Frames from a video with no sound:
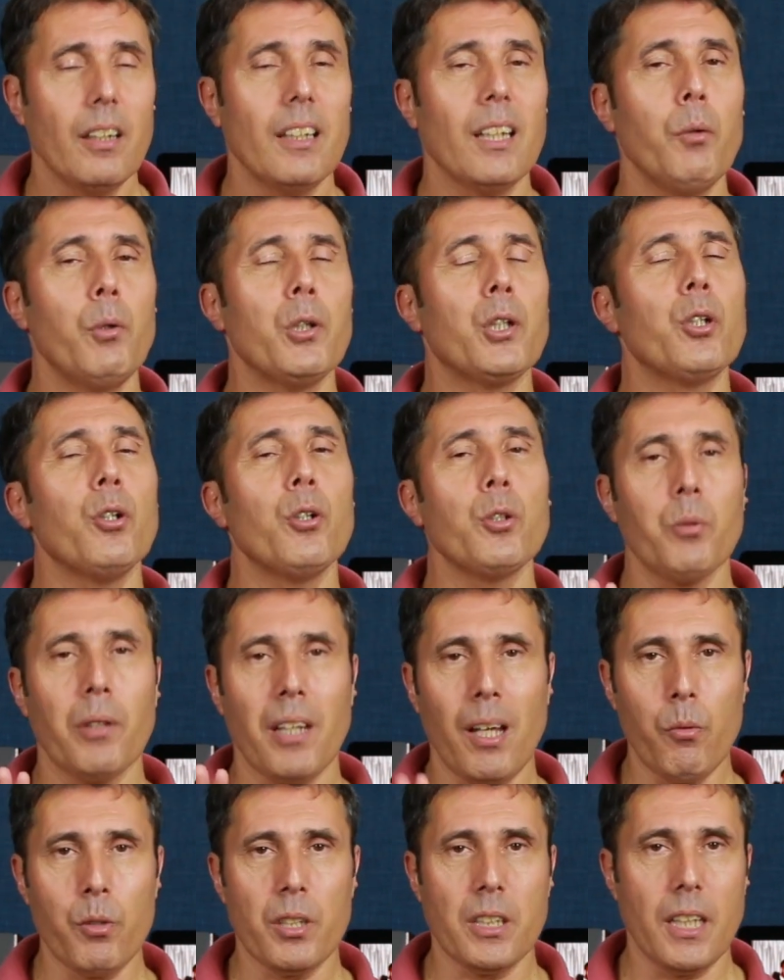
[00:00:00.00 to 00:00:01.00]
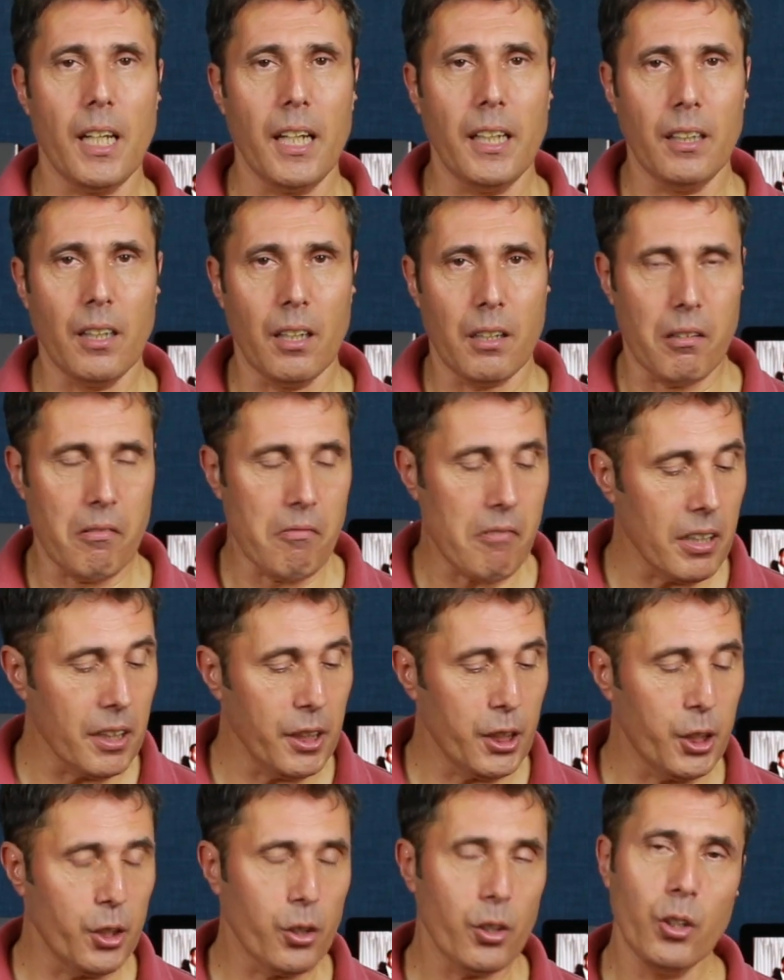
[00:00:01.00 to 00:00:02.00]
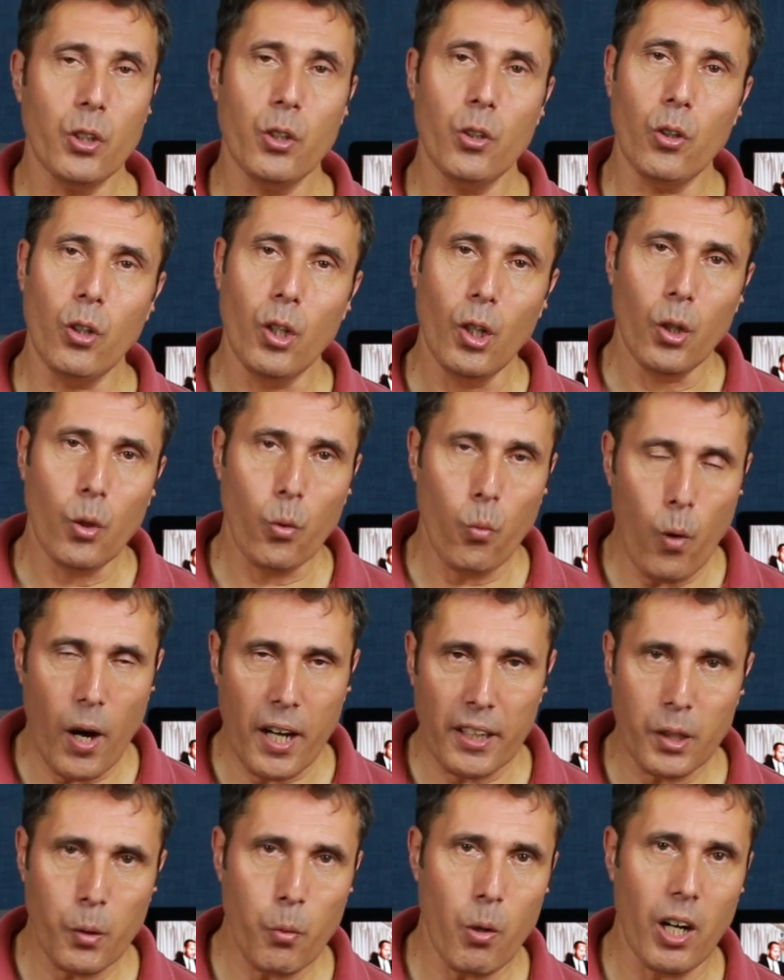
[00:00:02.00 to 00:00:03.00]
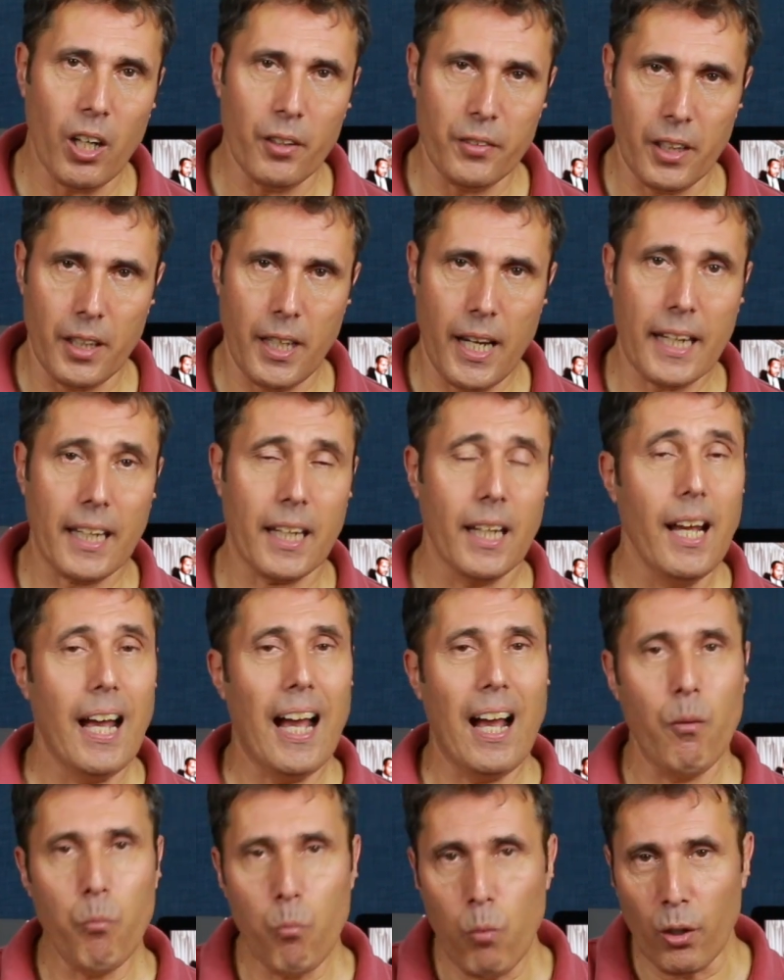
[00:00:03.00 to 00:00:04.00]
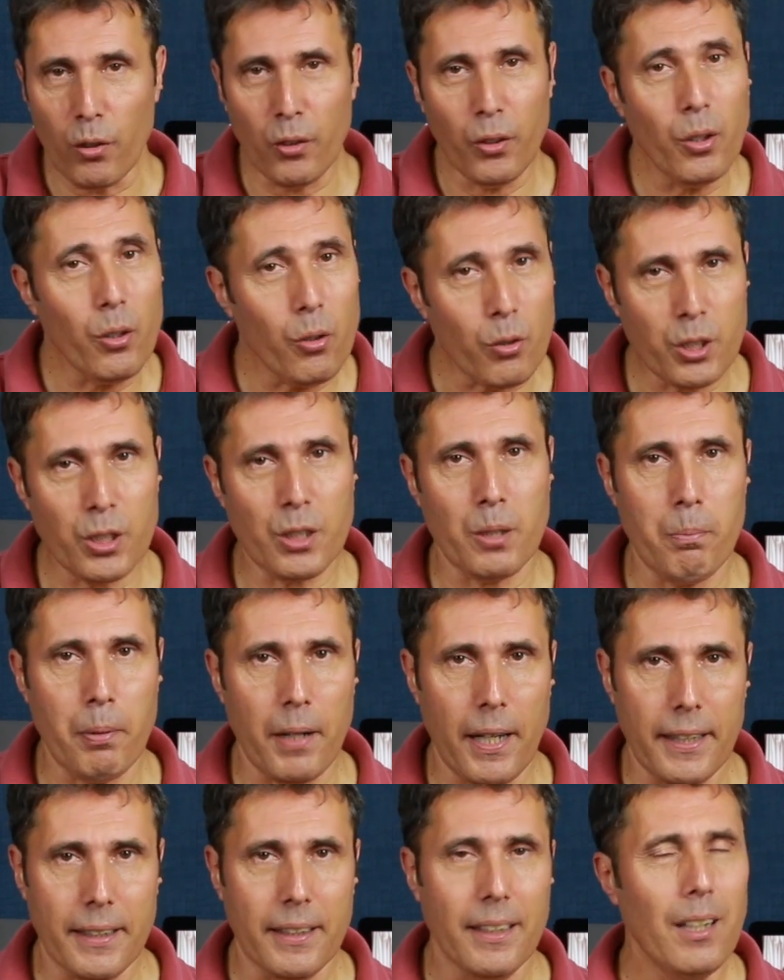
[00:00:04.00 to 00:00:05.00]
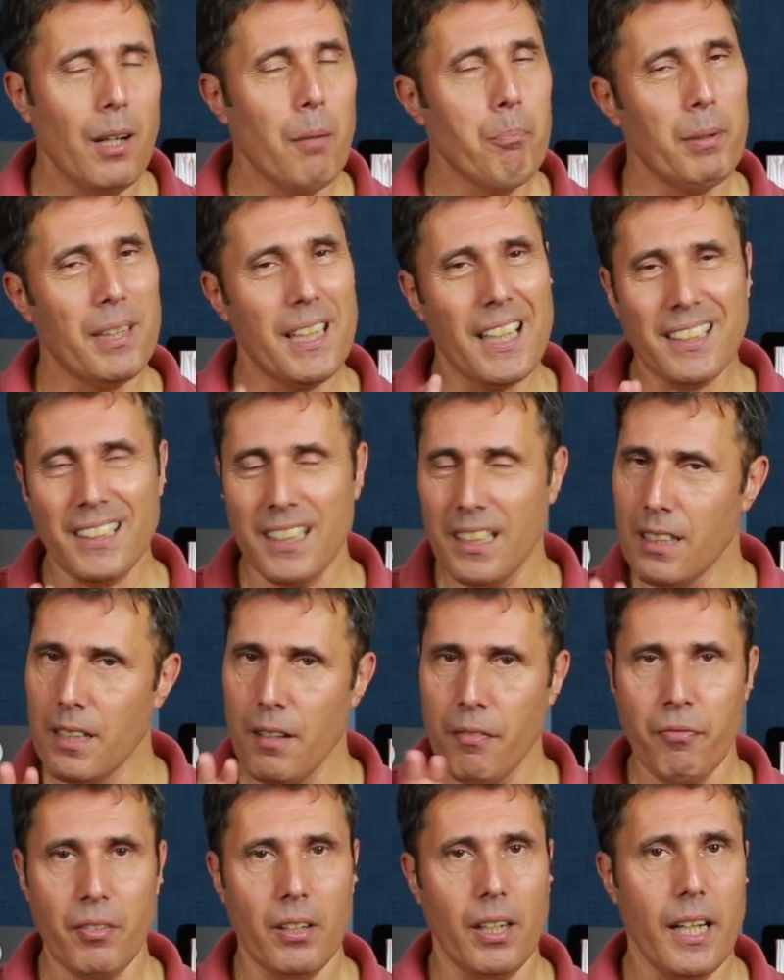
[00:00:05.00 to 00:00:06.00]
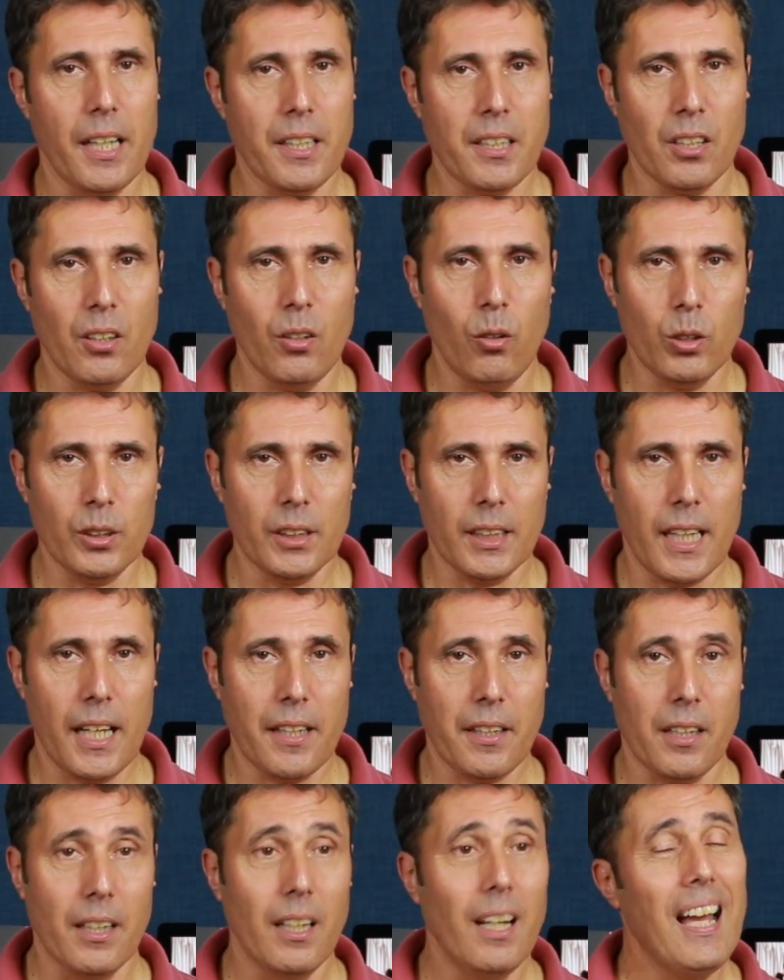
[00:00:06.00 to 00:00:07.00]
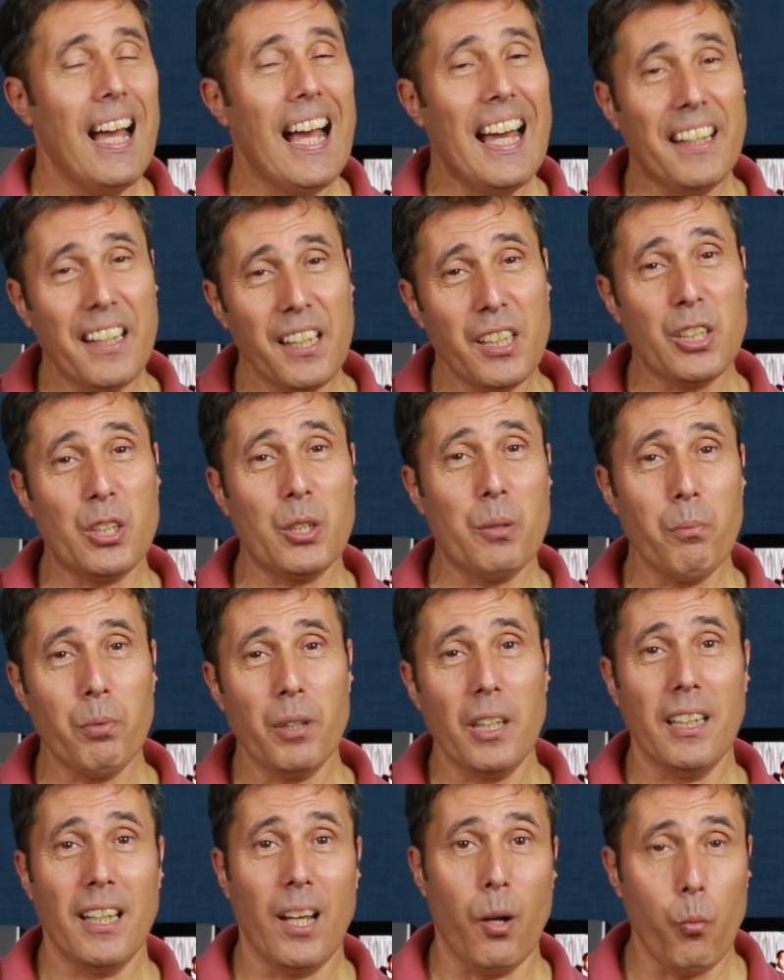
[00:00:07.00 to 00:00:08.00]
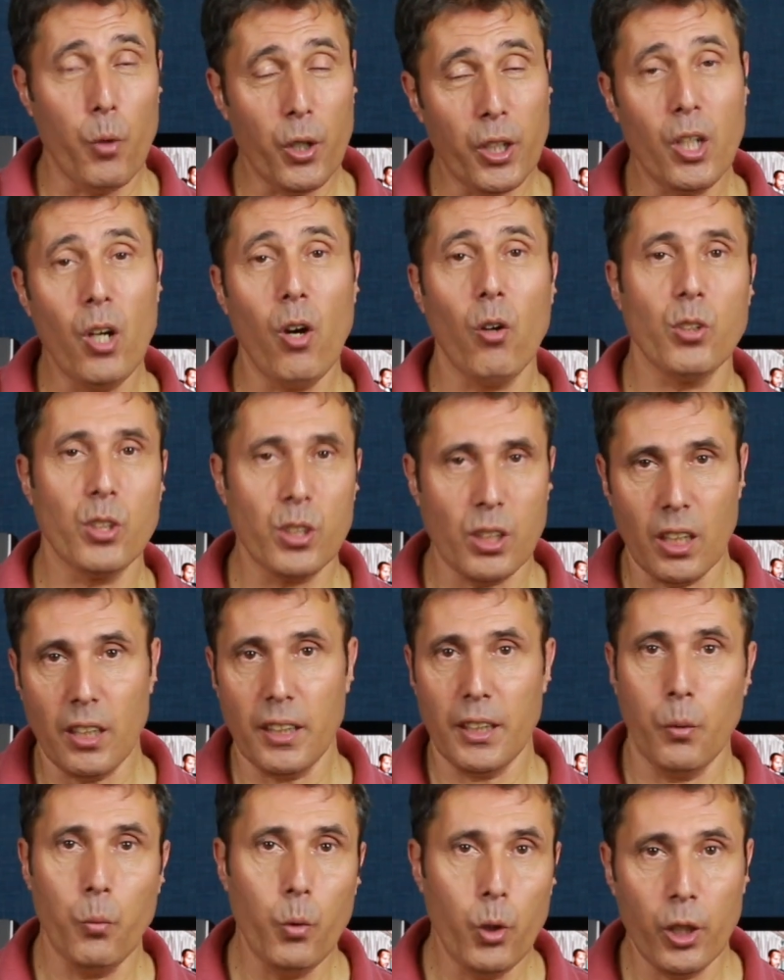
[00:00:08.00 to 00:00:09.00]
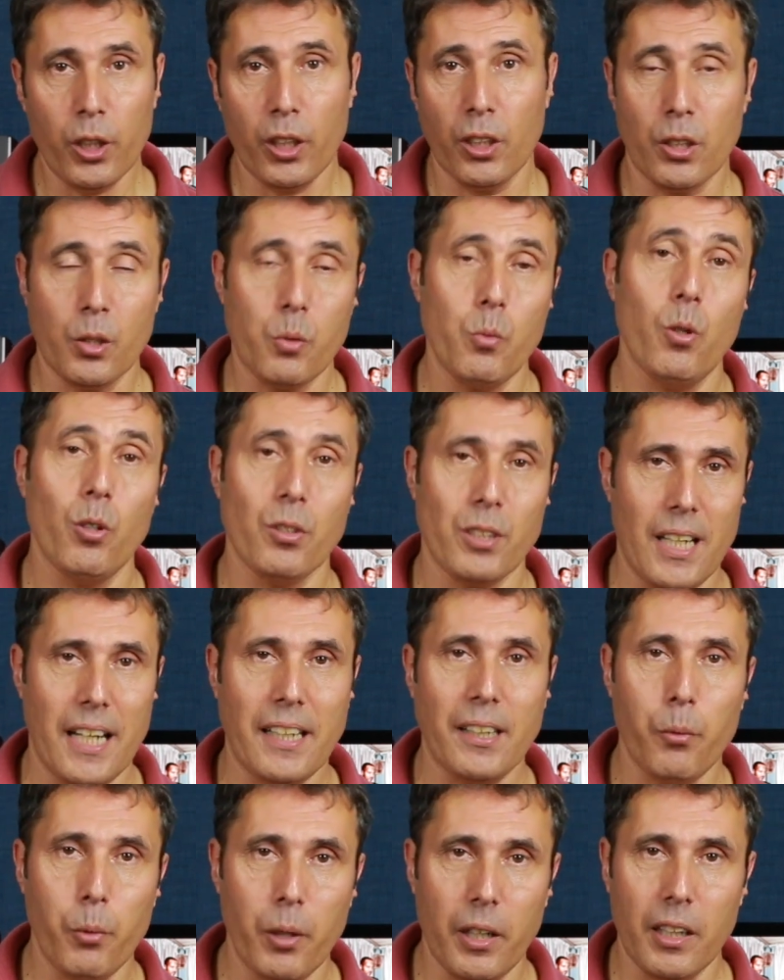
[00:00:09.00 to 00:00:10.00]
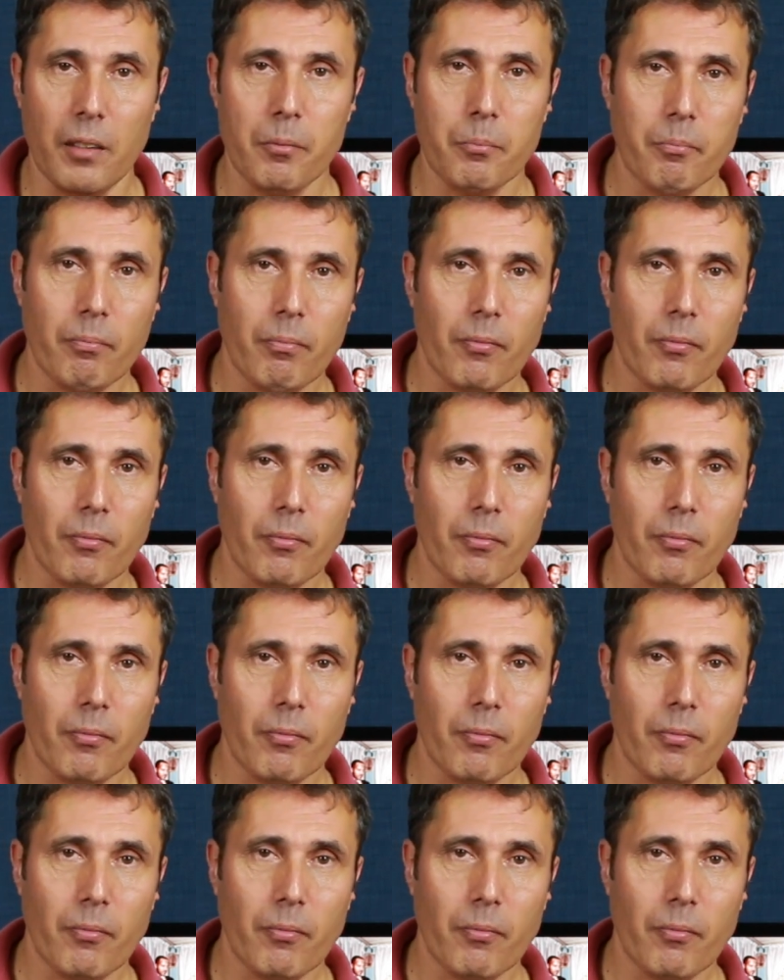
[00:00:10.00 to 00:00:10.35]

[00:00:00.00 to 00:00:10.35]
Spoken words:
Now, it goes without saying that you really should know where you are on the neck and what notes to play, but that's a different lesson altogether, and it's something that we're constantly working towards anyway.